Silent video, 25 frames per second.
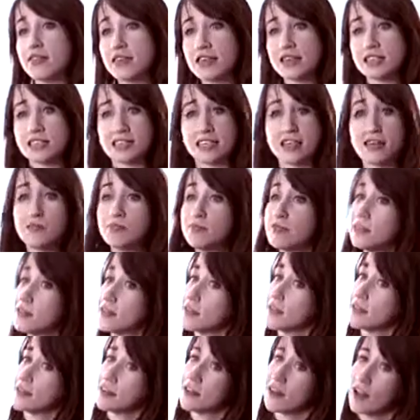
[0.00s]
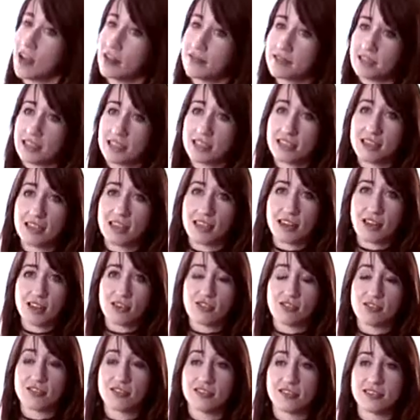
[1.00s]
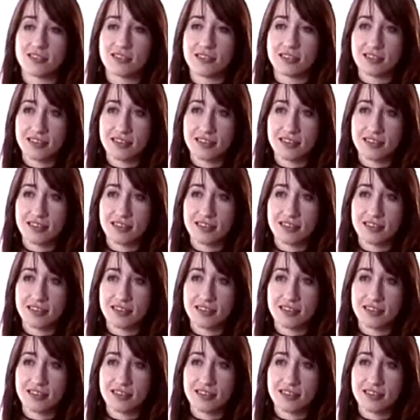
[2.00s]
theatre, but life's a long